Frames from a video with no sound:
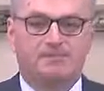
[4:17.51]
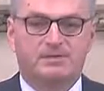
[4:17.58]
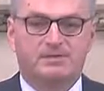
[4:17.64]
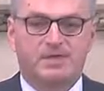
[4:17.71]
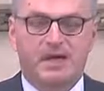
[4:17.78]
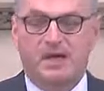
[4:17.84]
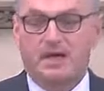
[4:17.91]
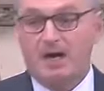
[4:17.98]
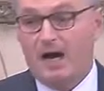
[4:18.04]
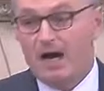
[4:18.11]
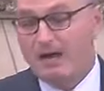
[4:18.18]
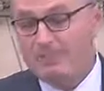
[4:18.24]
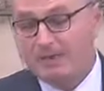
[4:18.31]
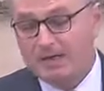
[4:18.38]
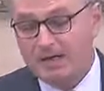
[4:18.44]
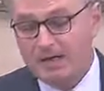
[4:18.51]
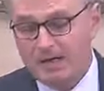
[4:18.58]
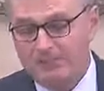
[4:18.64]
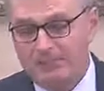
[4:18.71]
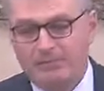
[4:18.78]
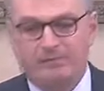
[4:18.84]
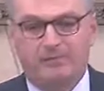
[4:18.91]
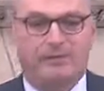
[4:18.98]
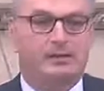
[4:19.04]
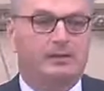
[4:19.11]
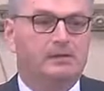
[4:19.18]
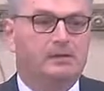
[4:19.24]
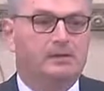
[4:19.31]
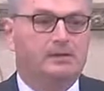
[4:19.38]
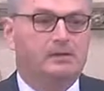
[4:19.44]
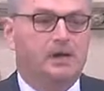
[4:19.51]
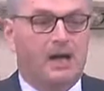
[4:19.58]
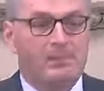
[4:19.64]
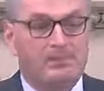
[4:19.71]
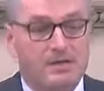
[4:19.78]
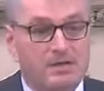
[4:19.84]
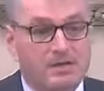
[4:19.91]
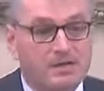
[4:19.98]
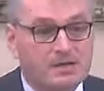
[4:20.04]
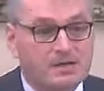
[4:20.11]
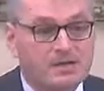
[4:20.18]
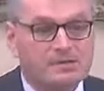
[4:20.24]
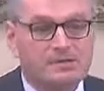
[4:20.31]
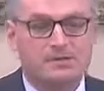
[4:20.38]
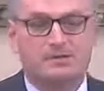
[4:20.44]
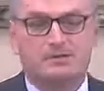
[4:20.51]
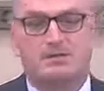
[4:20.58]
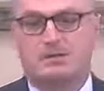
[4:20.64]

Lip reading: saying, I'm a carpenter, I'm a nurse,